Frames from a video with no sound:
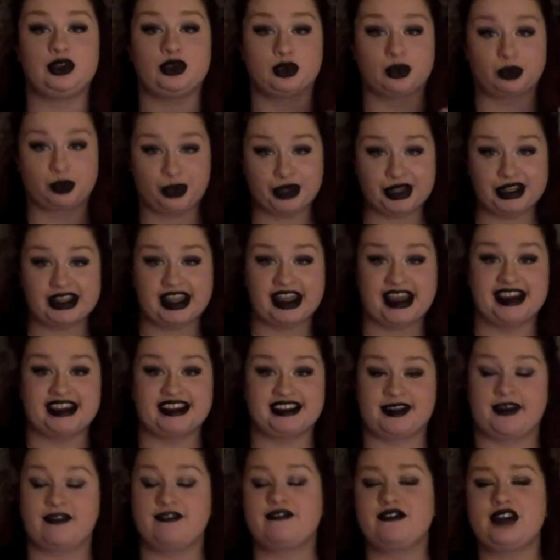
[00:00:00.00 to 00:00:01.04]
you'll realize
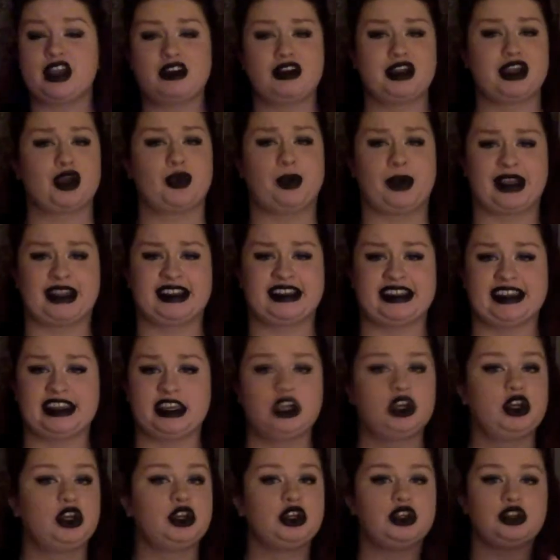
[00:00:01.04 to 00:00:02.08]
very quickly
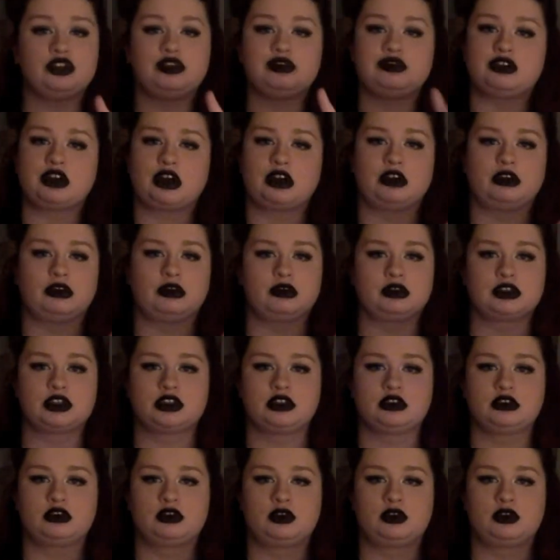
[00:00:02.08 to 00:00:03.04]
you don't